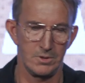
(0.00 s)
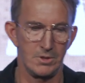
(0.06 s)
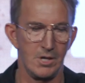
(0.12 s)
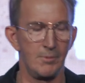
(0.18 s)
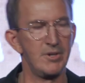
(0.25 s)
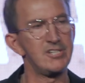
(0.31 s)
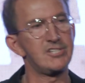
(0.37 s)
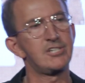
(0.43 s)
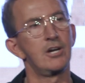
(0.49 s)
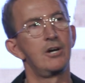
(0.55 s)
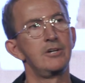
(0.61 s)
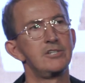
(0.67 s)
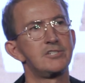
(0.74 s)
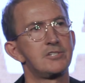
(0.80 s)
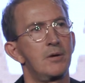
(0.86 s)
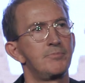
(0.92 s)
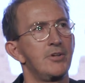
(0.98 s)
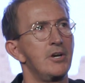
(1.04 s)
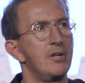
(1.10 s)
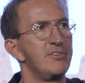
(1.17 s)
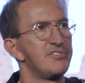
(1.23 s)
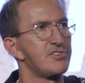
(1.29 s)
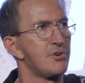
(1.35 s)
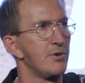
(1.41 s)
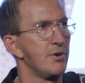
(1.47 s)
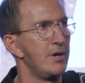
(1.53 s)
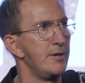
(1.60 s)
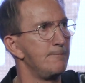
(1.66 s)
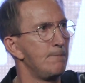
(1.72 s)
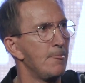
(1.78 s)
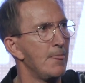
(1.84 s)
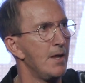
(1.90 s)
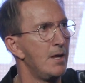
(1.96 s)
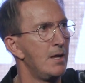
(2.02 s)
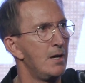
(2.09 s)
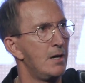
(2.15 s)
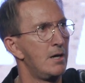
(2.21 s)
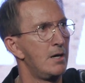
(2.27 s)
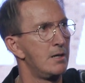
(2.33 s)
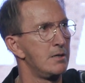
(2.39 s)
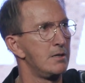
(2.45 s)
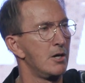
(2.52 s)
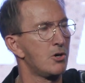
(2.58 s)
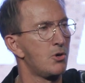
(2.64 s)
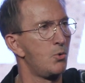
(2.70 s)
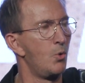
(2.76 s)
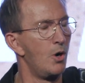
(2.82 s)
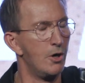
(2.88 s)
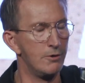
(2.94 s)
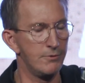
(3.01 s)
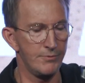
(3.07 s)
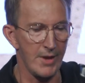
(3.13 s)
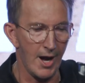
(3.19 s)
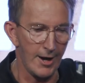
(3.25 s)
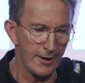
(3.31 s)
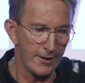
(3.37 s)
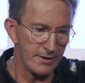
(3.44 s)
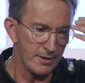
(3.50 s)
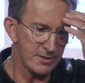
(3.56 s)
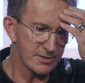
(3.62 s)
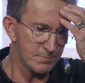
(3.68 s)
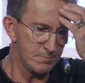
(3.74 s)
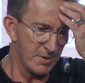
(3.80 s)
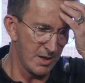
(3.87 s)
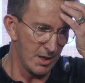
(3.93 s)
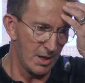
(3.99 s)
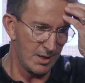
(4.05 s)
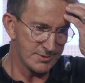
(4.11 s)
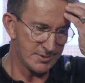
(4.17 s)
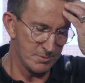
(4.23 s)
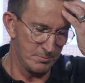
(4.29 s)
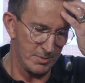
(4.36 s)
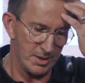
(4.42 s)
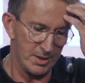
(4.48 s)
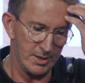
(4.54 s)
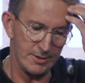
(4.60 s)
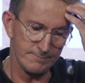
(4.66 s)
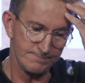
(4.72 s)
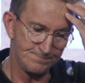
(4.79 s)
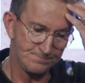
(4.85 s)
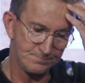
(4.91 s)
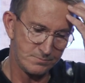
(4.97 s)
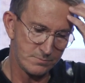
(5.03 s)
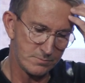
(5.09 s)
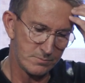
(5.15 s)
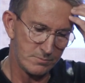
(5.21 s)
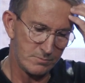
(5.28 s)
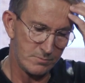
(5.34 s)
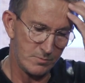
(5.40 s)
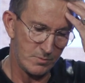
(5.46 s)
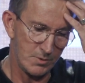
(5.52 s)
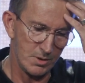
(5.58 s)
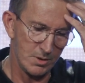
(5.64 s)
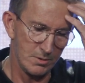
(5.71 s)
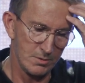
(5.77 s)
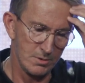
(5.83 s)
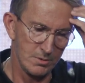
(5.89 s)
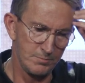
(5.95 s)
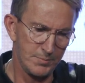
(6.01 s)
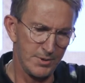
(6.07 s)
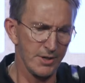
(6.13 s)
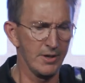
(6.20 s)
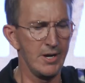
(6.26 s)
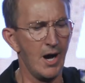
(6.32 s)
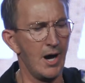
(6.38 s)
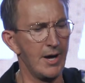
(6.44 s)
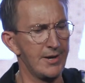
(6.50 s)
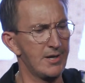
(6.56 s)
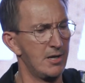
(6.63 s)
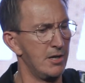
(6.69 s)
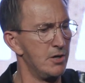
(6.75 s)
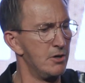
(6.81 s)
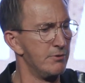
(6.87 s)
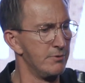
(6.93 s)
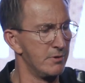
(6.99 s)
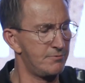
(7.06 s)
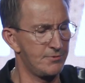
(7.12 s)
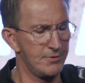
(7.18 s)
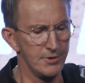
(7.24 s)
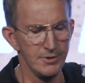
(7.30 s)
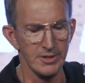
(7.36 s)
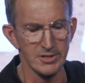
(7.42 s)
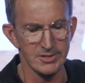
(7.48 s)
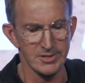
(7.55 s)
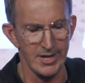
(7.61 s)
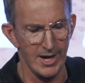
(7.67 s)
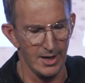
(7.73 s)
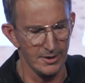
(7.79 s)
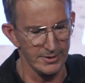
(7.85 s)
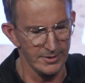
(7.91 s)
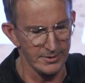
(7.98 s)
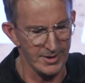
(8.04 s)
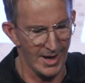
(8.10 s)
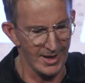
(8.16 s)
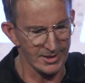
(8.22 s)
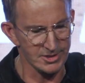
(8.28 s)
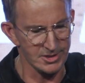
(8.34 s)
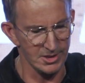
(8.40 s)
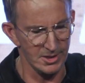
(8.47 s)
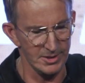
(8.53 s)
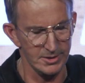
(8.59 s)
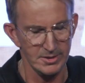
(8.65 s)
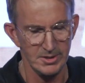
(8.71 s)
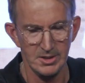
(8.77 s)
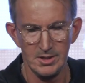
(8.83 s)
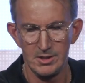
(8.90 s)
I'm going to show you something on the screen, a quote that has meant a lot to me periodically over a few years now, and it actually,